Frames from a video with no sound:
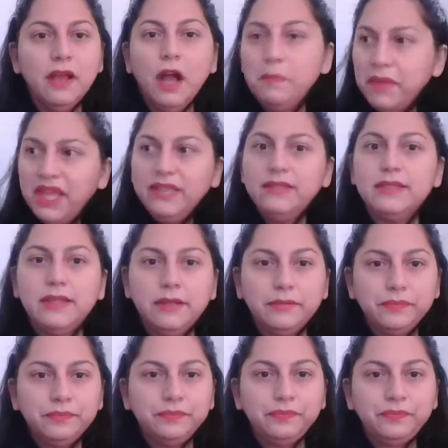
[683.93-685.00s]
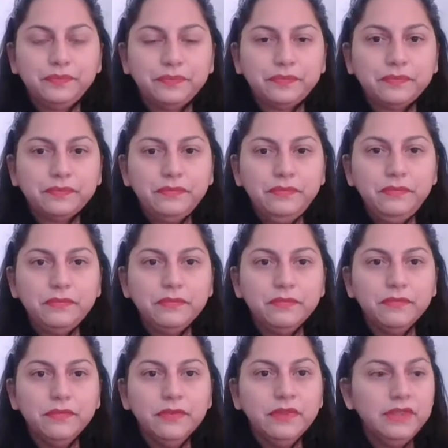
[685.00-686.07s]
Amazing.
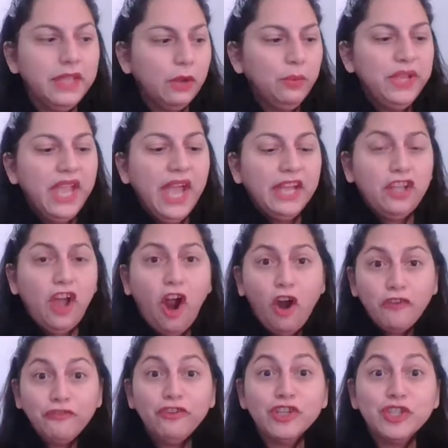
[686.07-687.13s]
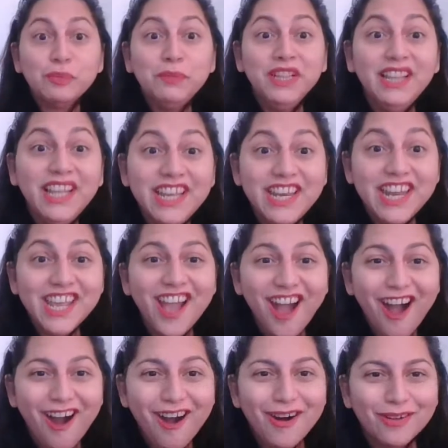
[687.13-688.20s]
Then we had our first
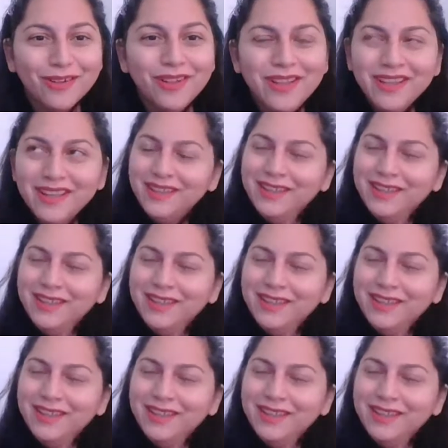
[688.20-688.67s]
millennial.